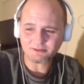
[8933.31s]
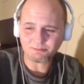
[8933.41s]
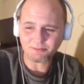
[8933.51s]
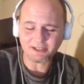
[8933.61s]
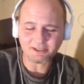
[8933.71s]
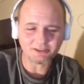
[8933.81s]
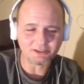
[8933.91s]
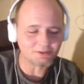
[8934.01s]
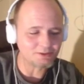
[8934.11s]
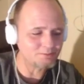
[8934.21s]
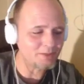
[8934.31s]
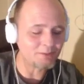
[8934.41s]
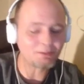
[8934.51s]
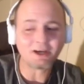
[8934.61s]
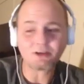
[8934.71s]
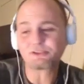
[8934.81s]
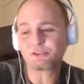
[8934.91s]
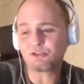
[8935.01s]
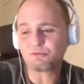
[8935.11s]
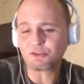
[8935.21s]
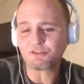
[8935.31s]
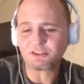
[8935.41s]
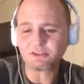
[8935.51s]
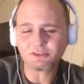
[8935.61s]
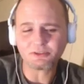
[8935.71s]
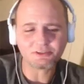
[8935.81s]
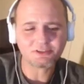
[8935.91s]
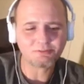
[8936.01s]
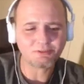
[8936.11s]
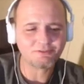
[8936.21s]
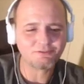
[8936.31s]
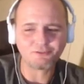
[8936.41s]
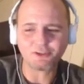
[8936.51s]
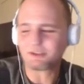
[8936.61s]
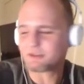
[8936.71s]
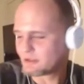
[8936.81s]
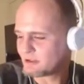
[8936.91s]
back into Matt Powell's new movie, so it should be fun.